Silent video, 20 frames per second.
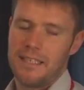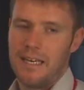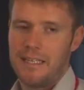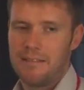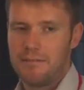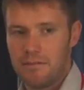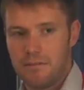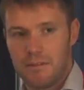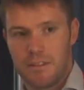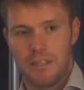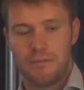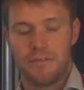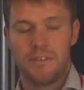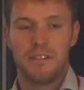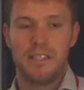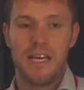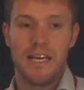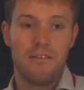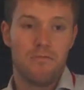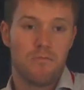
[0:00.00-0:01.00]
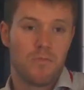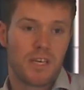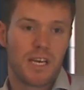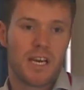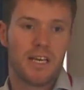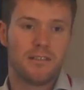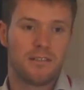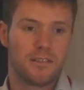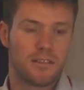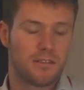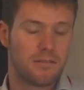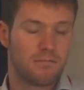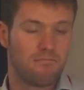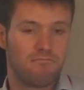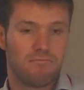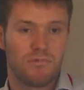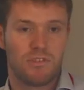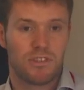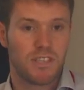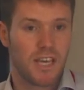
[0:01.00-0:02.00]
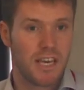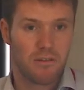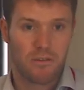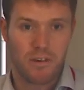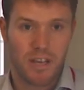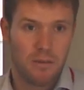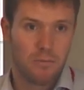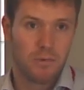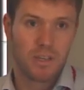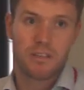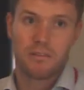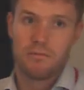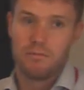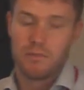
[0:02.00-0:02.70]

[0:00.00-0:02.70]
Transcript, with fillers: And even then, we can say, okay, we